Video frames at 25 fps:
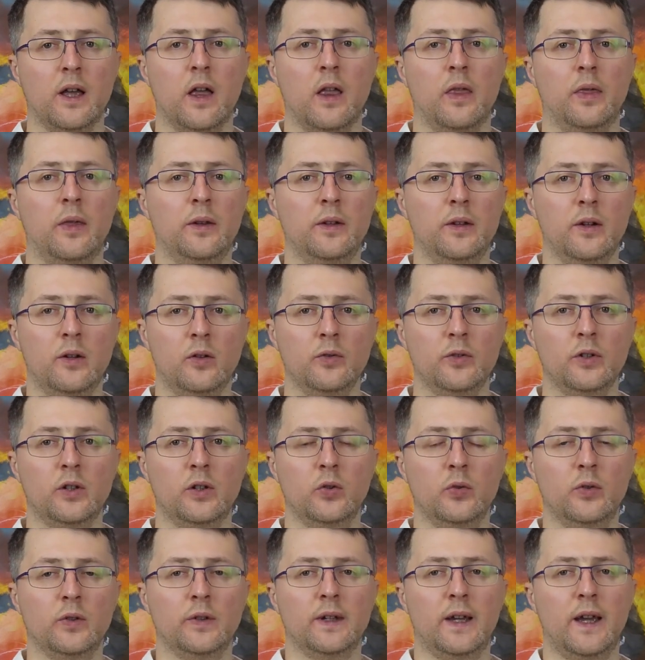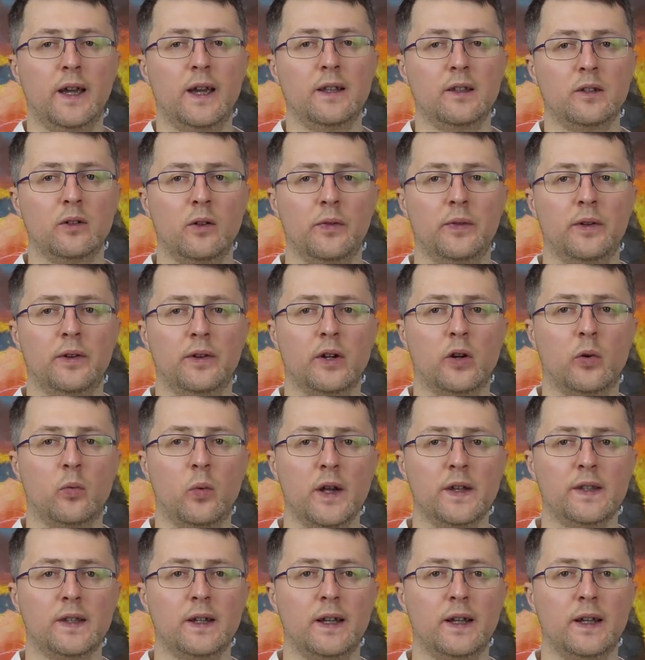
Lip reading: the node couldn't handle the request